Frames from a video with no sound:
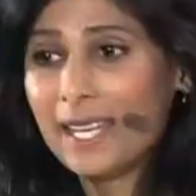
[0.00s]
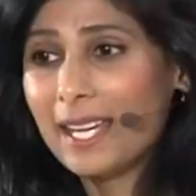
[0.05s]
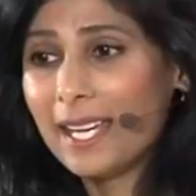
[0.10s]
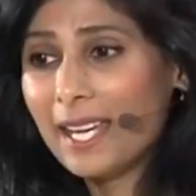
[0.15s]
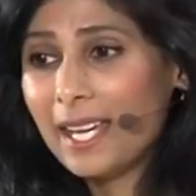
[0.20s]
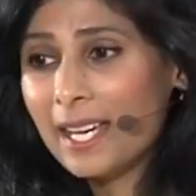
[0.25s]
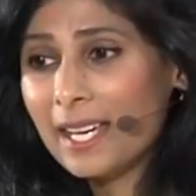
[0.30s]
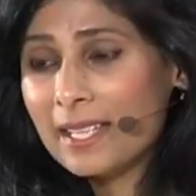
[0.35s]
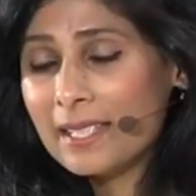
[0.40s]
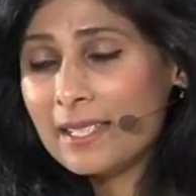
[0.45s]

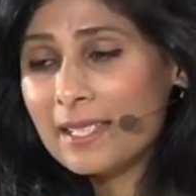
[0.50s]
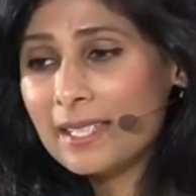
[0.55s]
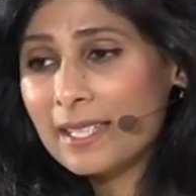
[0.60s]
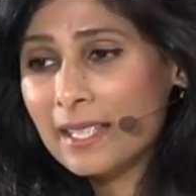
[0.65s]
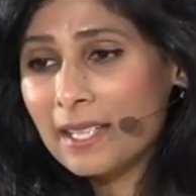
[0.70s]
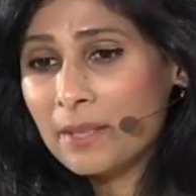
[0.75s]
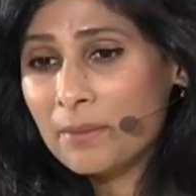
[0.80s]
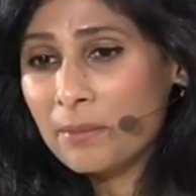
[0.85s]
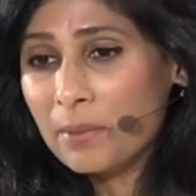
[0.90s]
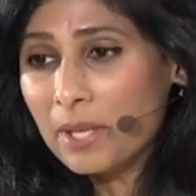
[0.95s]

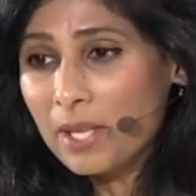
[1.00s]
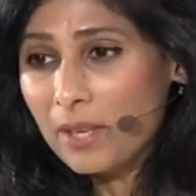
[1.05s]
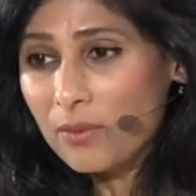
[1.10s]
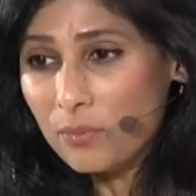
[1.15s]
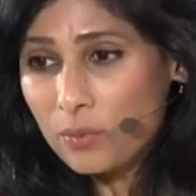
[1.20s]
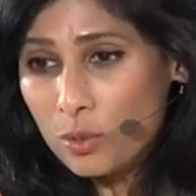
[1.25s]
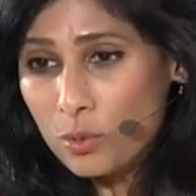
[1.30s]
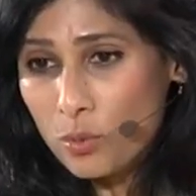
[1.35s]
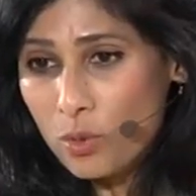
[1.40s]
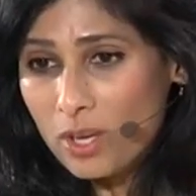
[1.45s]
And if
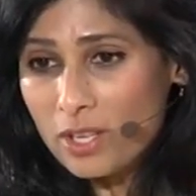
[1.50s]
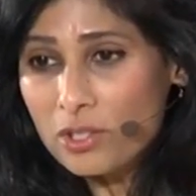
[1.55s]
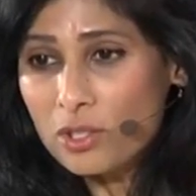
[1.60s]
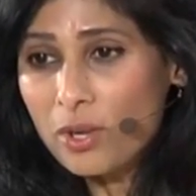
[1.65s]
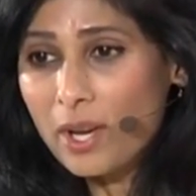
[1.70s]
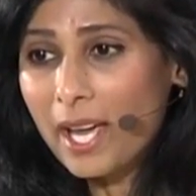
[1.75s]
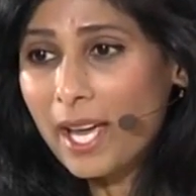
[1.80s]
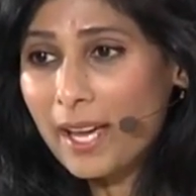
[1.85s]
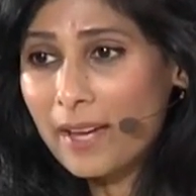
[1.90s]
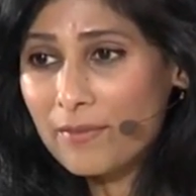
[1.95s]
we want to
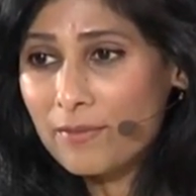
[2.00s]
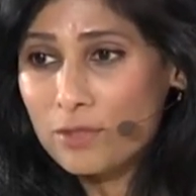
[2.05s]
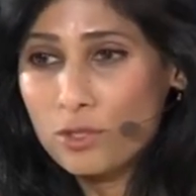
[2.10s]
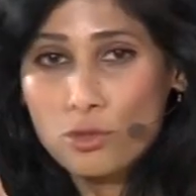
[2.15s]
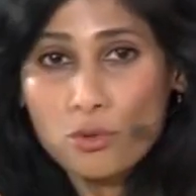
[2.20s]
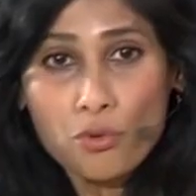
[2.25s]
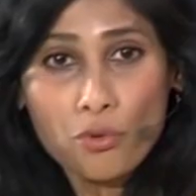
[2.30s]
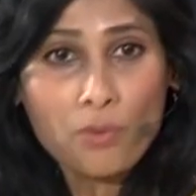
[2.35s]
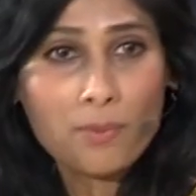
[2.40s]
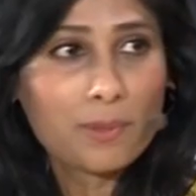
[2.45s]
have
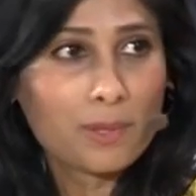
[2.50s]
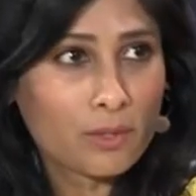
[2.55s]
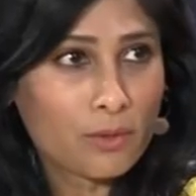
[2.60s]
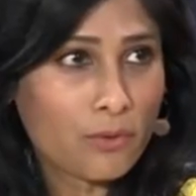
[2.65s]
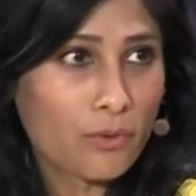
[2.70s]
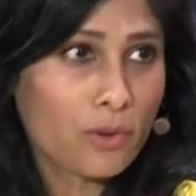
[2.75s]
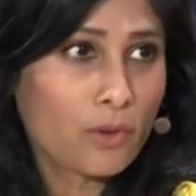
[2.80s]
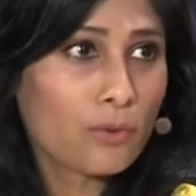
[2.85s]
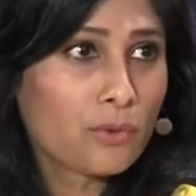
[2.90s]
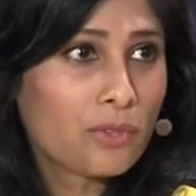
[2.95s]
durable
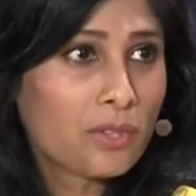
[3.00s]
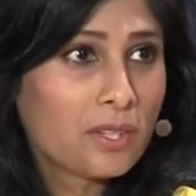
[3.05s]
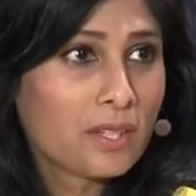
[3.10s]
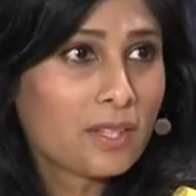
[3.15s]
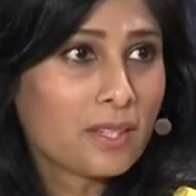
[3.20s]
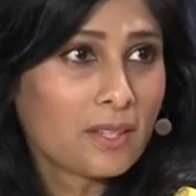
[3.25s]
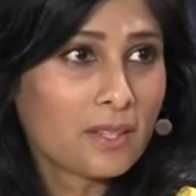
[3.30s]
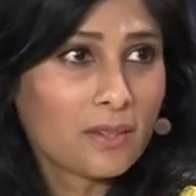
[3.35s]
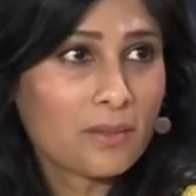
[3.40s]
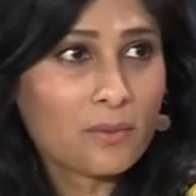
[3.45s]
growth,
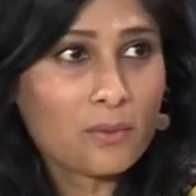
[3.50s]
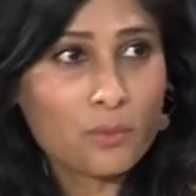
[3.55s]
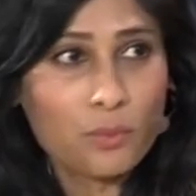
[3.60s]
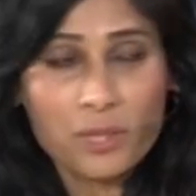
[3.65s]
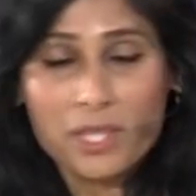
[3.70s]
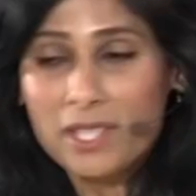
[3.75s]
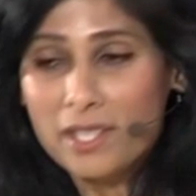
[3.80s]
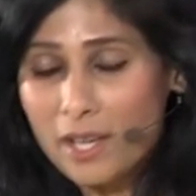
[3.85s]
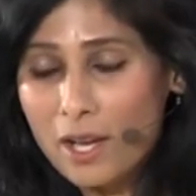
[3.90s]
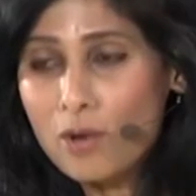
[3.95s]

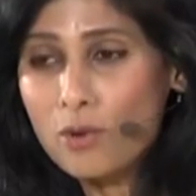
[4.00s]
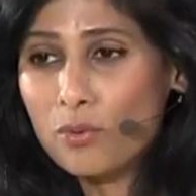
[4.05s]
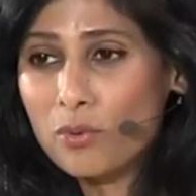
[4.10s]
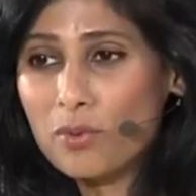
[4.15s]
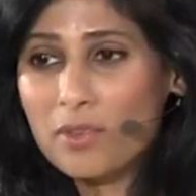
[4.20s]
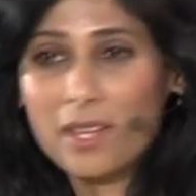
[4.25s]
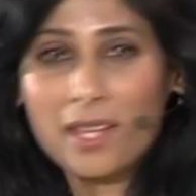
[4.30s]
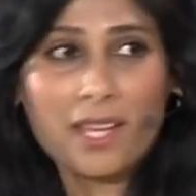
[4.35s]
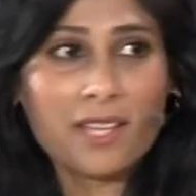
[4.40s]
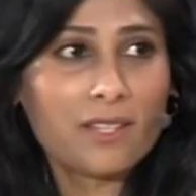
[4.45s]
we know
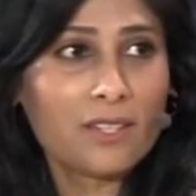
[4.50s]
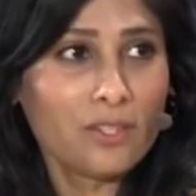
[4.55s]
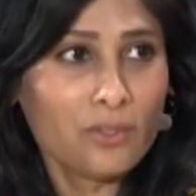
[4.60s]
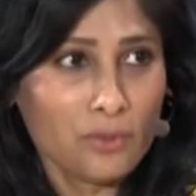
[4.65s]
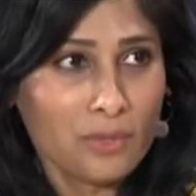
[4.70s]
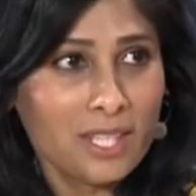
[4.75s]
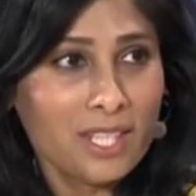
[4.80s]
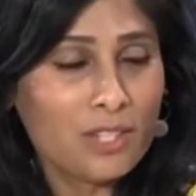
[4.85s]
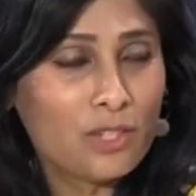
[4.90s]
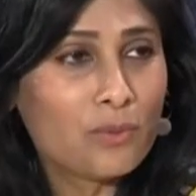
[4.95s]
that you
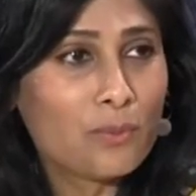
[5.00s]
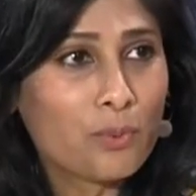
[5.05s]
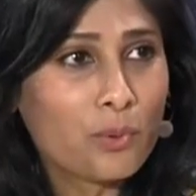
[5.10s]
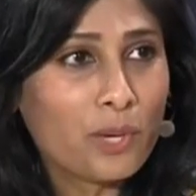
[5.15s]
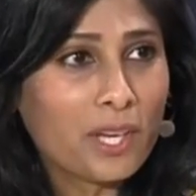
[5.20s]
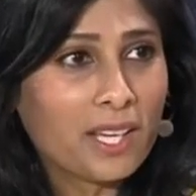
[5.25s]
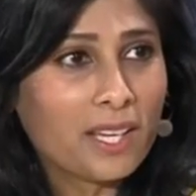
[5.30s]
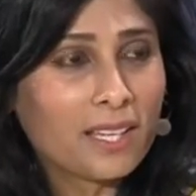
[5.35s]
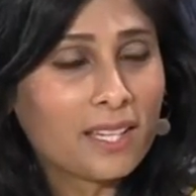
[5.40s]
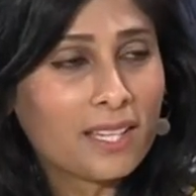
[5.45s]
need to
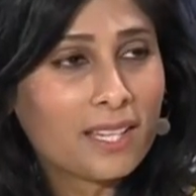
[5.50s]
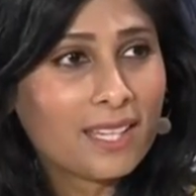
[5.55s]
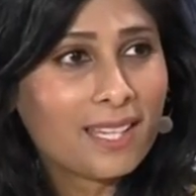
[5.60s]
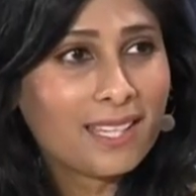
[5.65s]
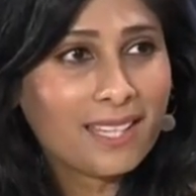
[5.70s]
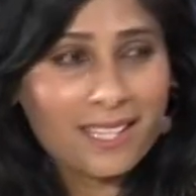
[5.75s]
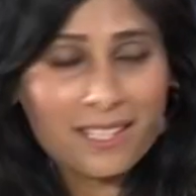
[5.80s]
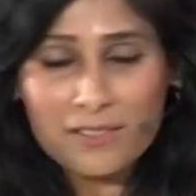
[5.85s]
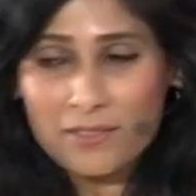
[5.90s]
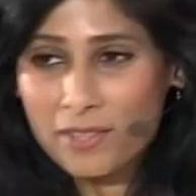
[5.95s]
bring
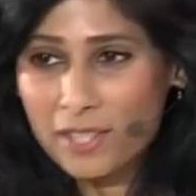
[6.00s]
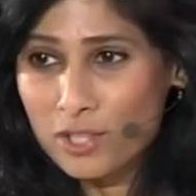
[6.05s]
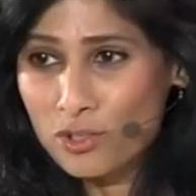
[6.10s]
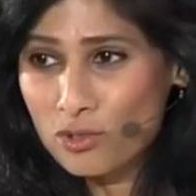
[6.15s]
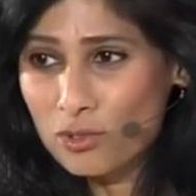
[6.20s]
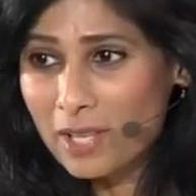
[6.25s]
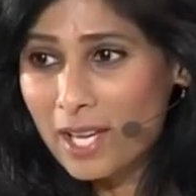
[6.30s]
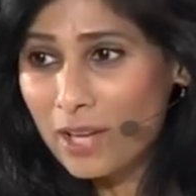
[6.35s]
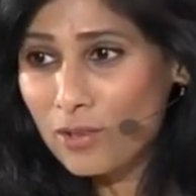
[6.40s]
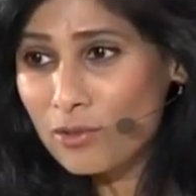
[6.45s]

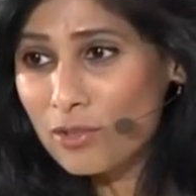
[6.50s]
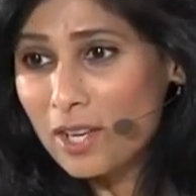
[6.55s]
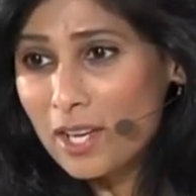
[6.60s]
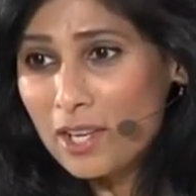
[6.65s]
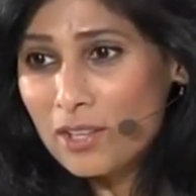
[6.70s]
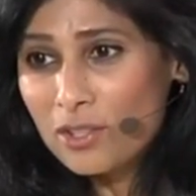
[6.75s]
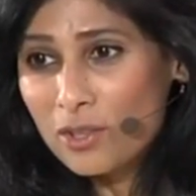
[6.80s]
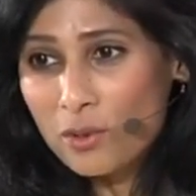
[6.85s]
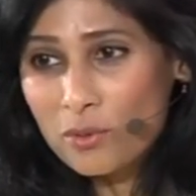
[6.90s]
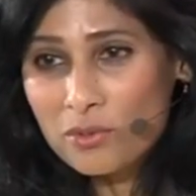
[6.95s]
inflation down.
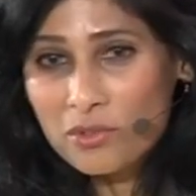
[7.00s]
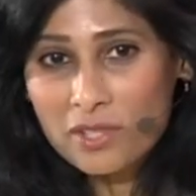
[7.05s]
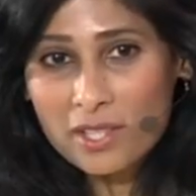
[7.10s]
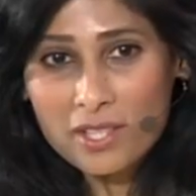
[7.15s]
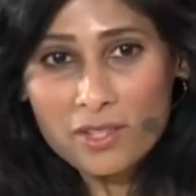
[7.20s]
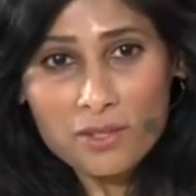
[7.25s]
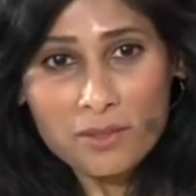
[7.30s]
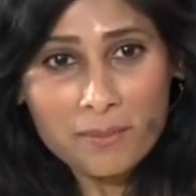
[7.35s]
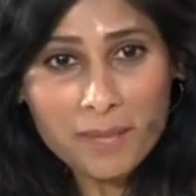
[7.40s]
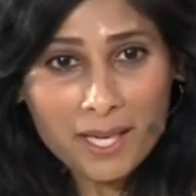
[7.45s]
So
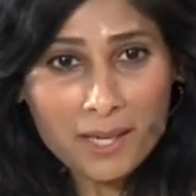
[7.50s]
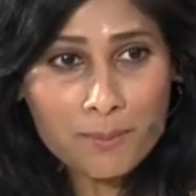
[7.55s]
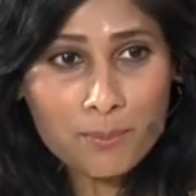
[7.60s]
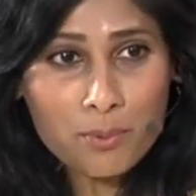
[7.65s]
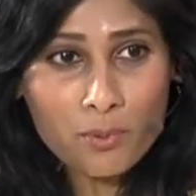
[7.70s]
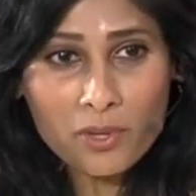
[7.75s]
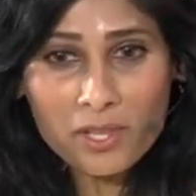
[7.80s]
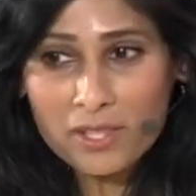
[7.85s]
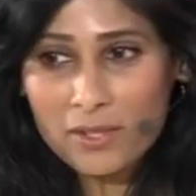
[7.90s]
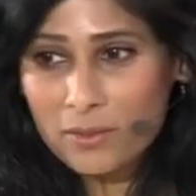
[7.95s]
just to make a
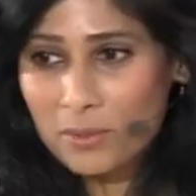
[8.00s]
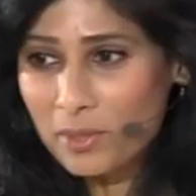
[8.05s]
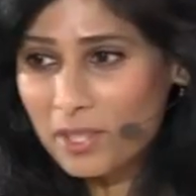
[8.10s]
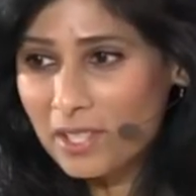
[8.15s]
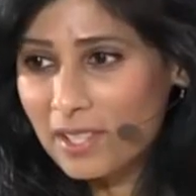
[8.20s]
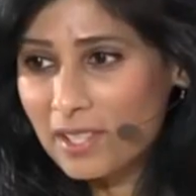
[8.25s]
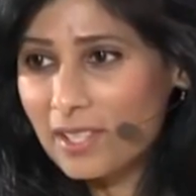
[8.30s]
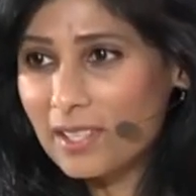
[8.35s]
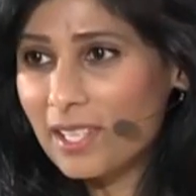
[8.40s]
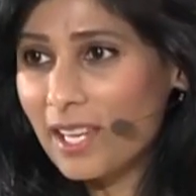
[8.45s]
point to what
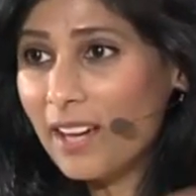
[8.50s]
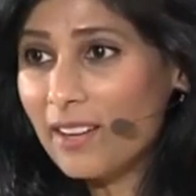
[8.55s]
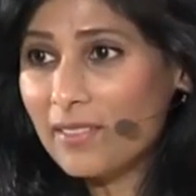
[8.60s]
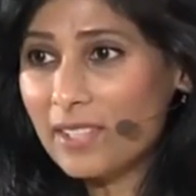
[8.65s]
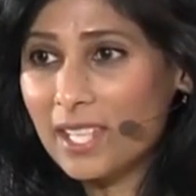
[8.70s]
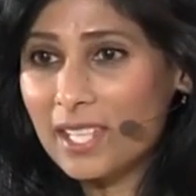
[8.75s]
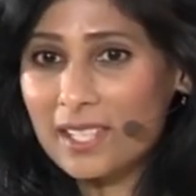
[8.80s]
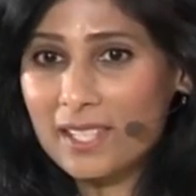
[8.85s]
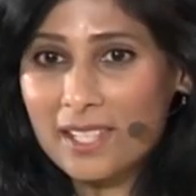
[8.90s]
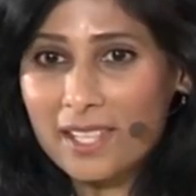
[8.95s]

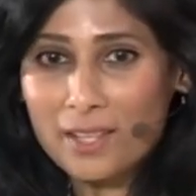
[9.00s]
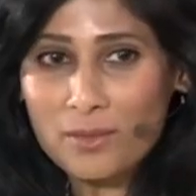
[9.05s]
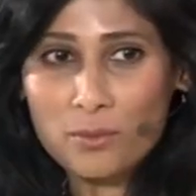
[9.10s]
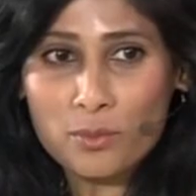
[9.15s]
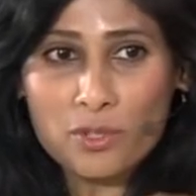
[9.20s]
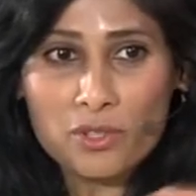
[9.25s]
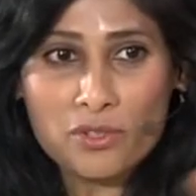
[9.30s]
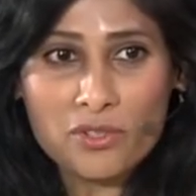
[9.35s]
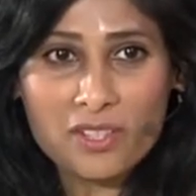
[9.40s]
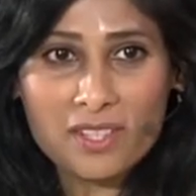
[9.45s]
Davide said,
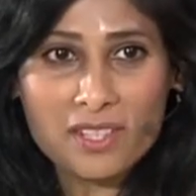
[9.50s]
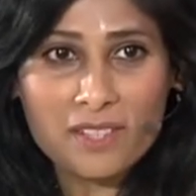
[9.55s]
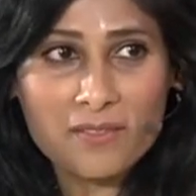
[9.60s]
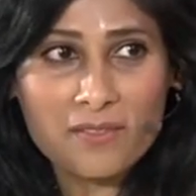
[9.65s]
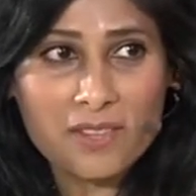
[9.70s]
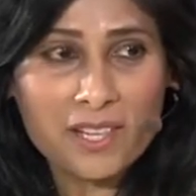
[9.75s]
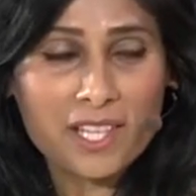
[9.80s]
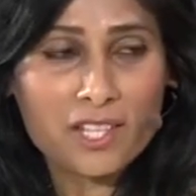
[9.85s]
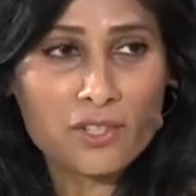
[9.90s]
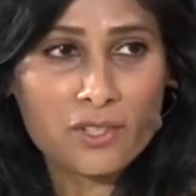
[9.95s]
which is
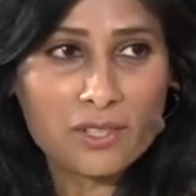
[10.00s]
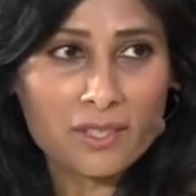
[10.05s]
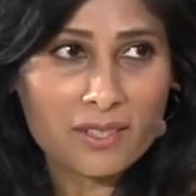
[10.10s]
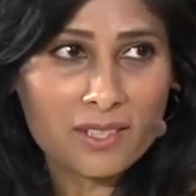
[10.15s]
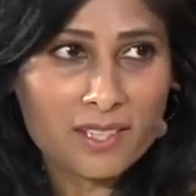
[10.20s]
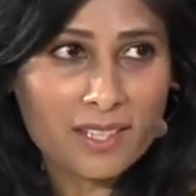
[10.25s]
inflation